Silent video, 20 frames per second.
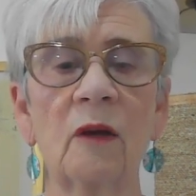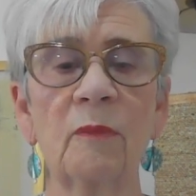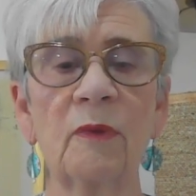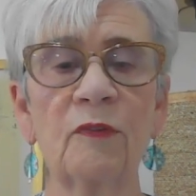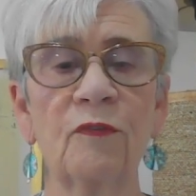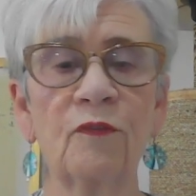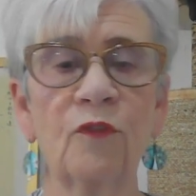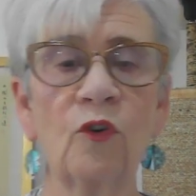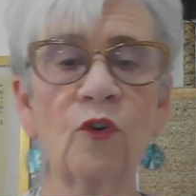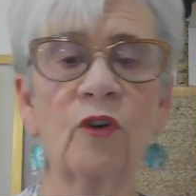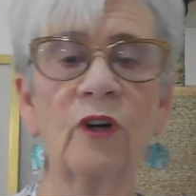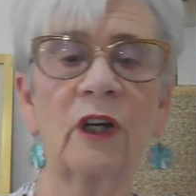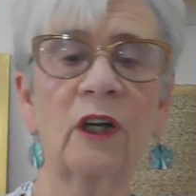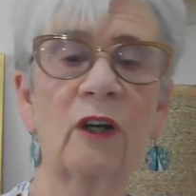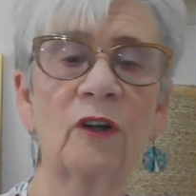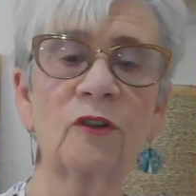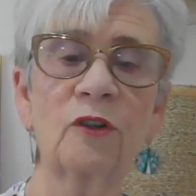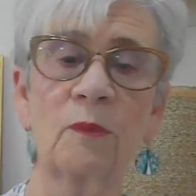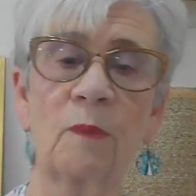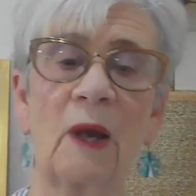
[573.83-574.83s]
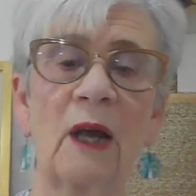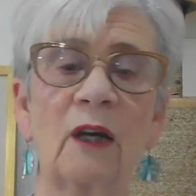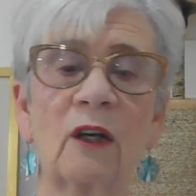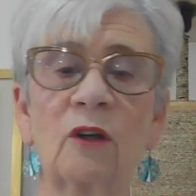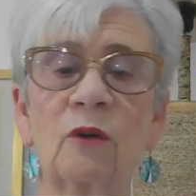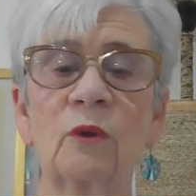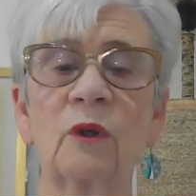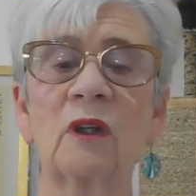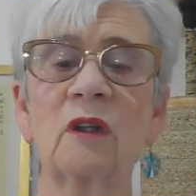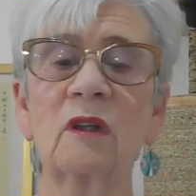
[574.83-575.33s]
before it goes
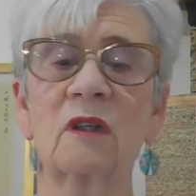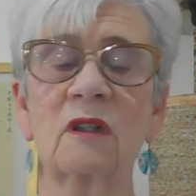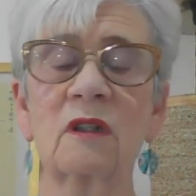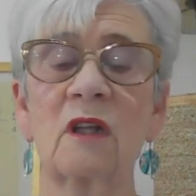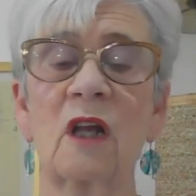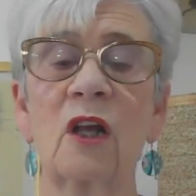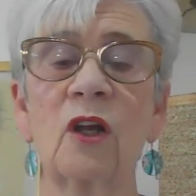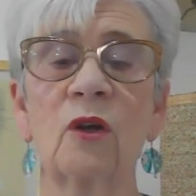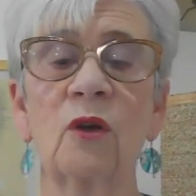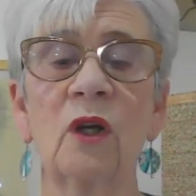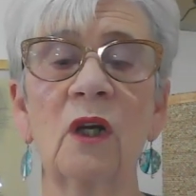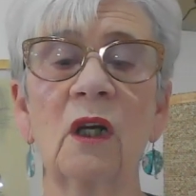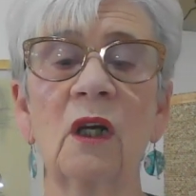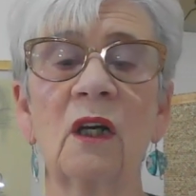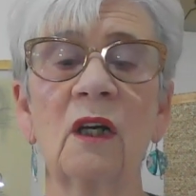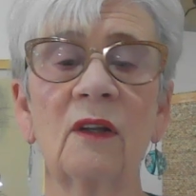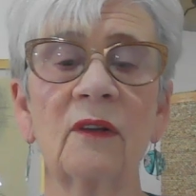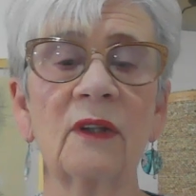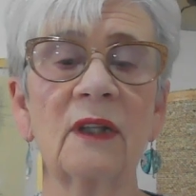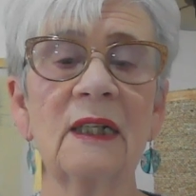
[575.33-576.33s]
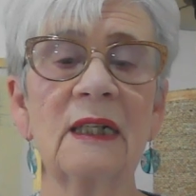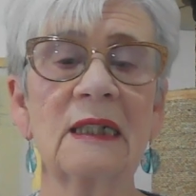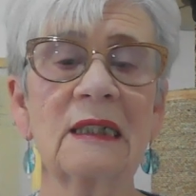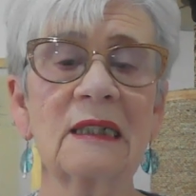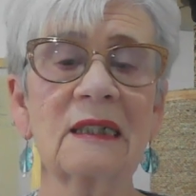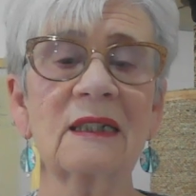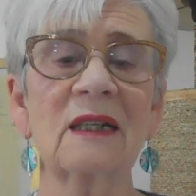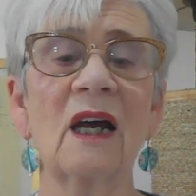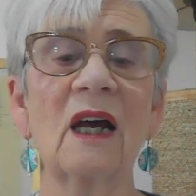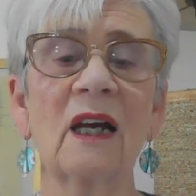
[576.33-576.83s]
backwards. So at
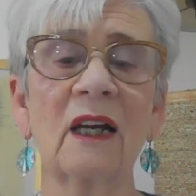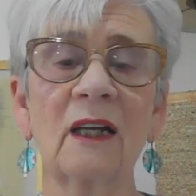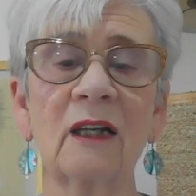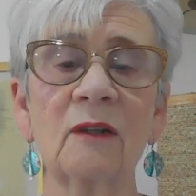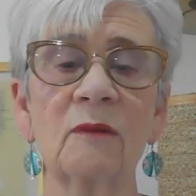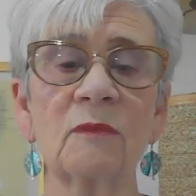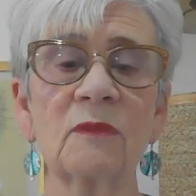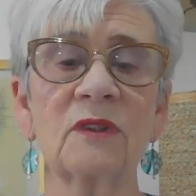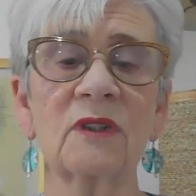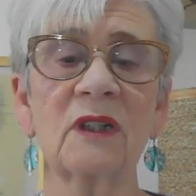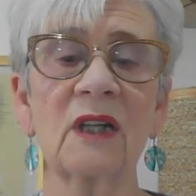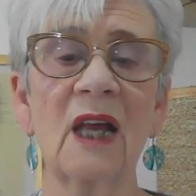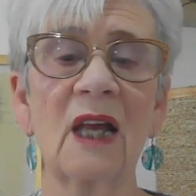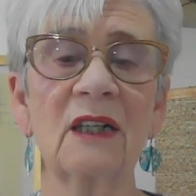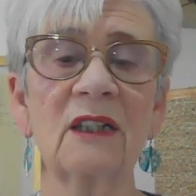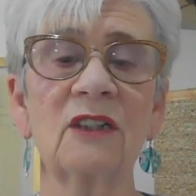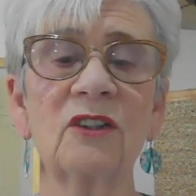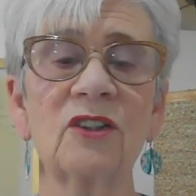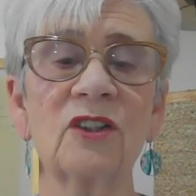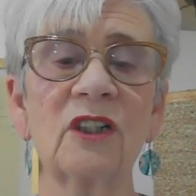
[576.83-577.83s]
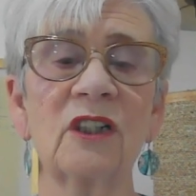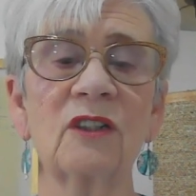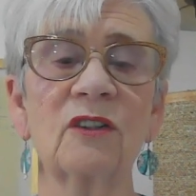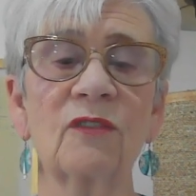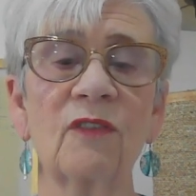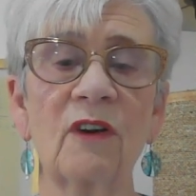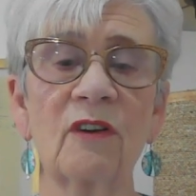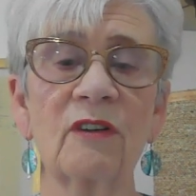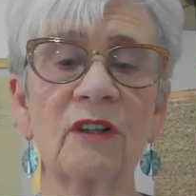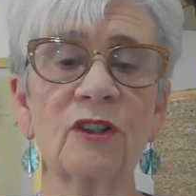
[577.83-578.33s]
these times, the energy
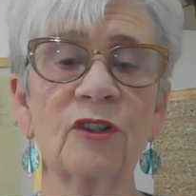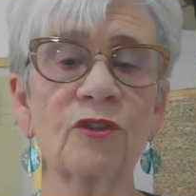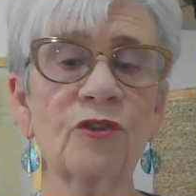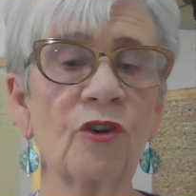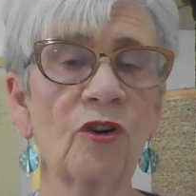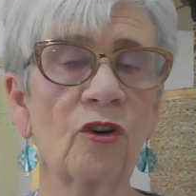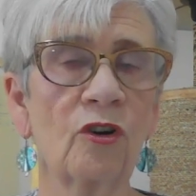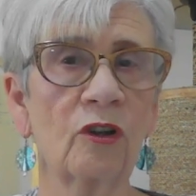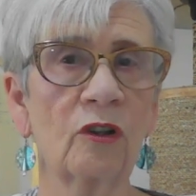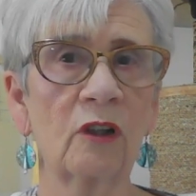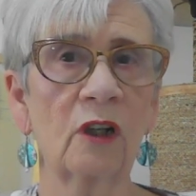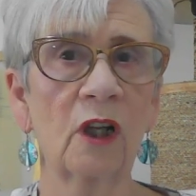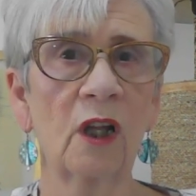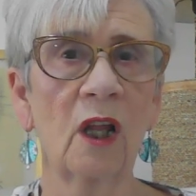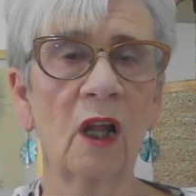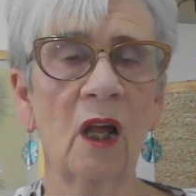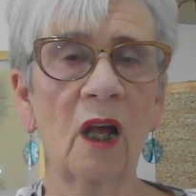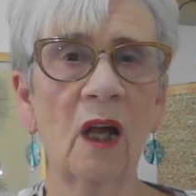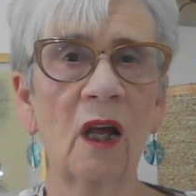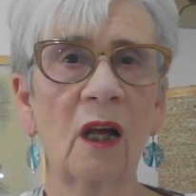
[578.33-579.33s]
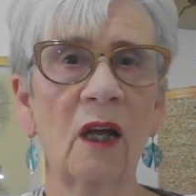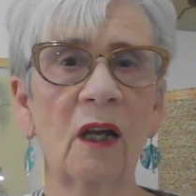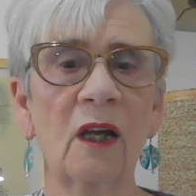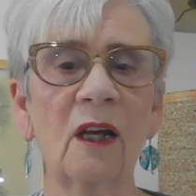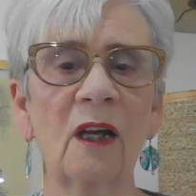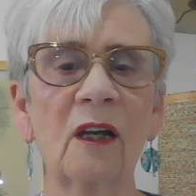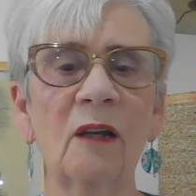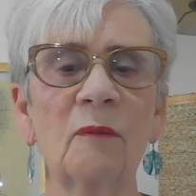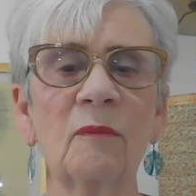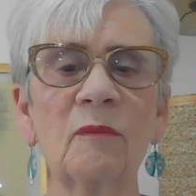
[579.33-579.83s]
is very strong.
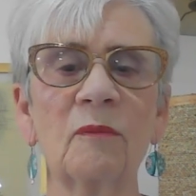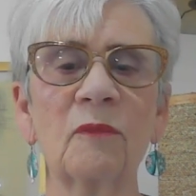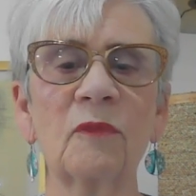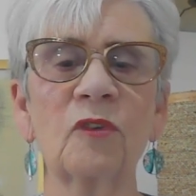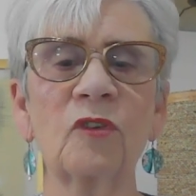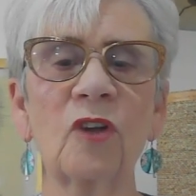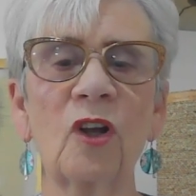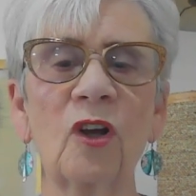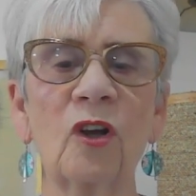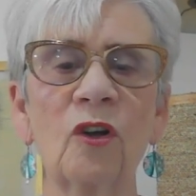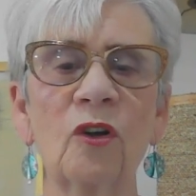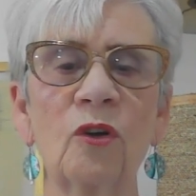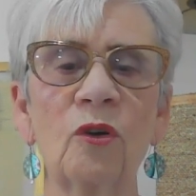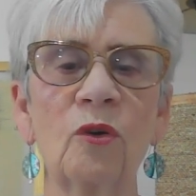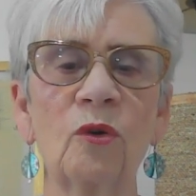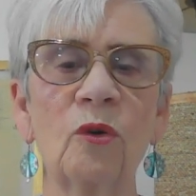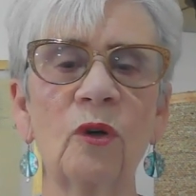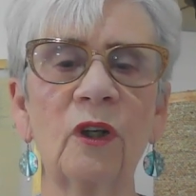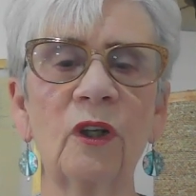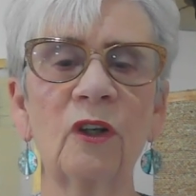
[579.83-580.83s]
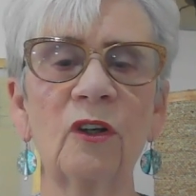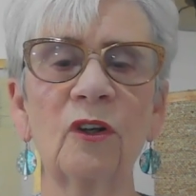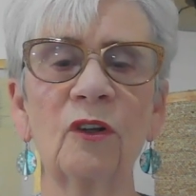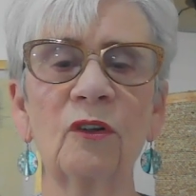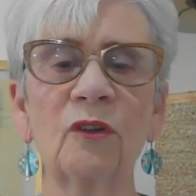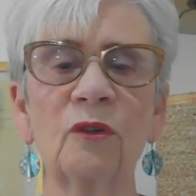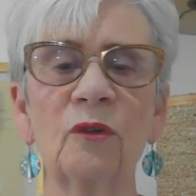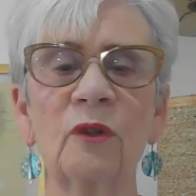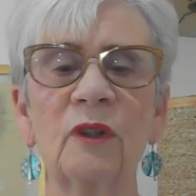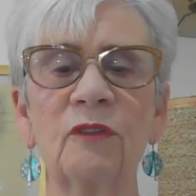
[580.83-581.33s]
So,
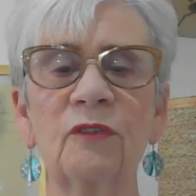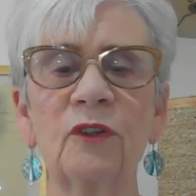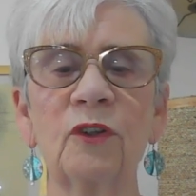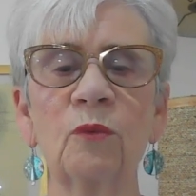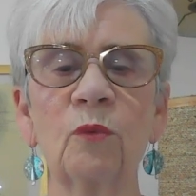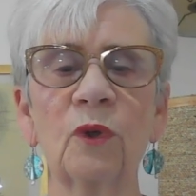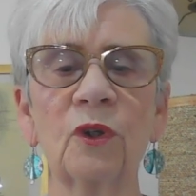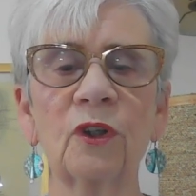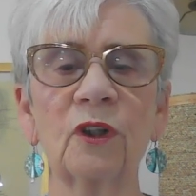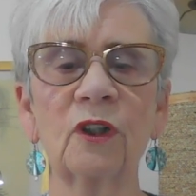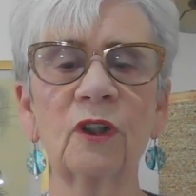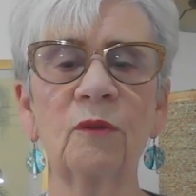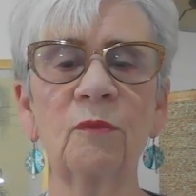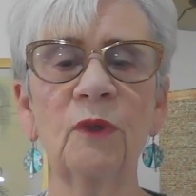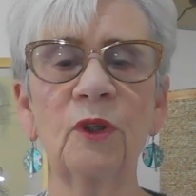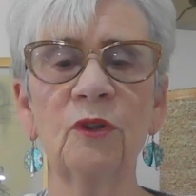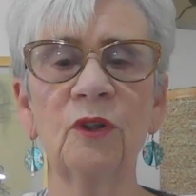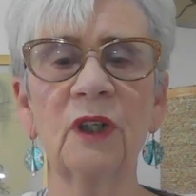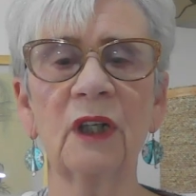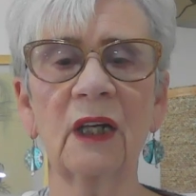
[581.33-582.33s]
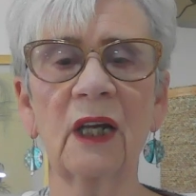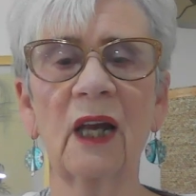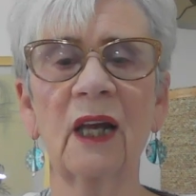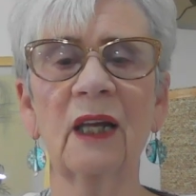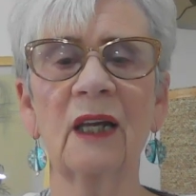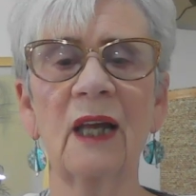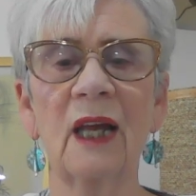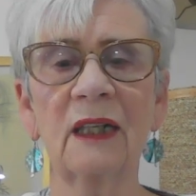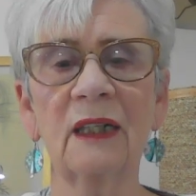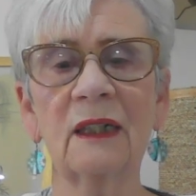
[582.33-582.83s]
if you want to
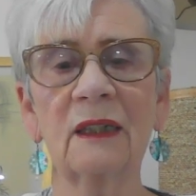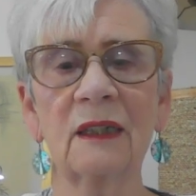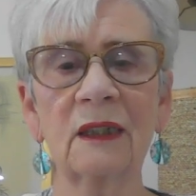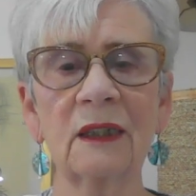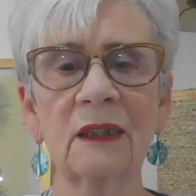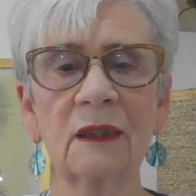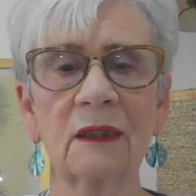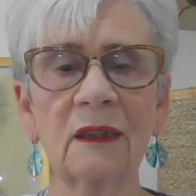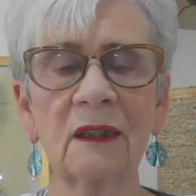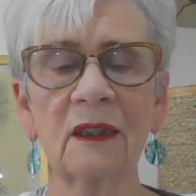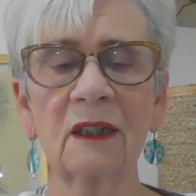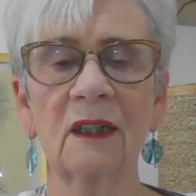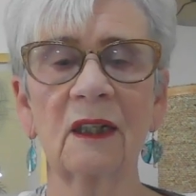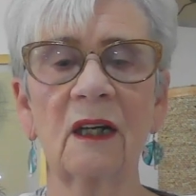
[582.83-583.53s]
communicate anything,